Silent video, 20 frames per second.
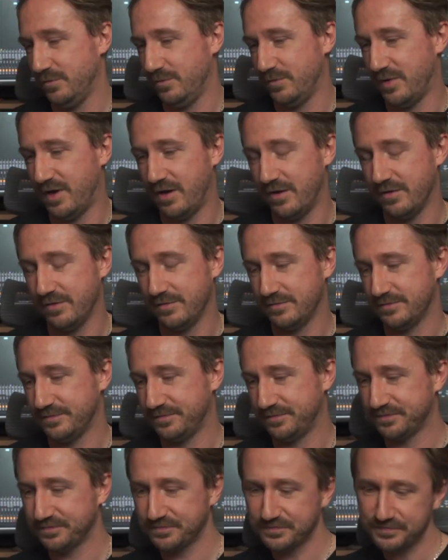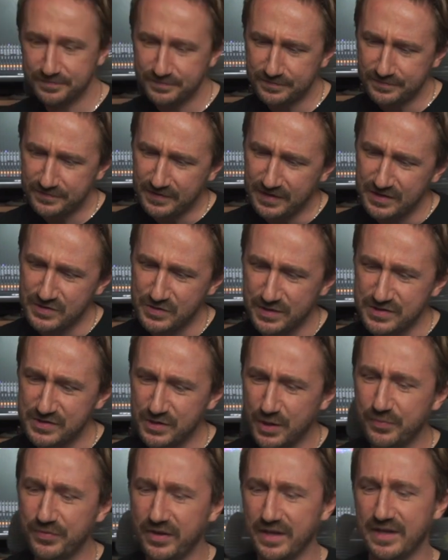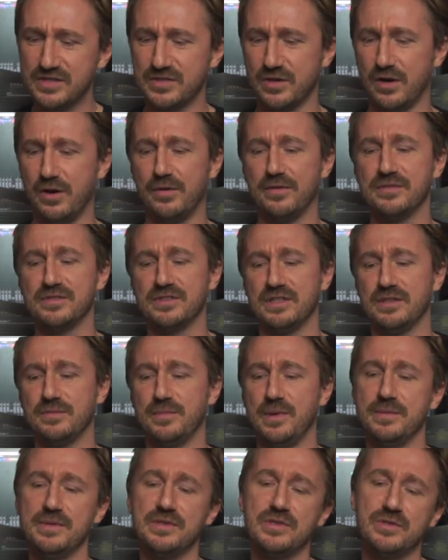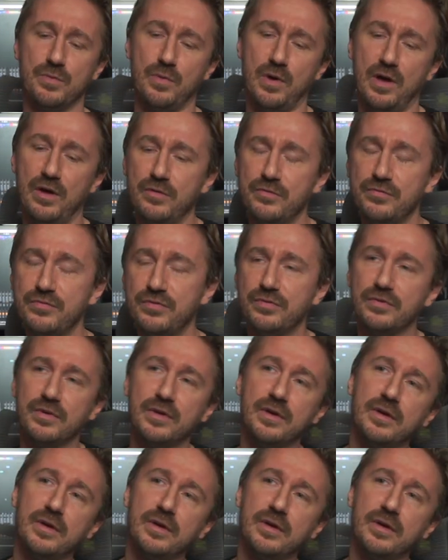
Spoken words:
Wow. So I started playing guitar when I was like maybe 12.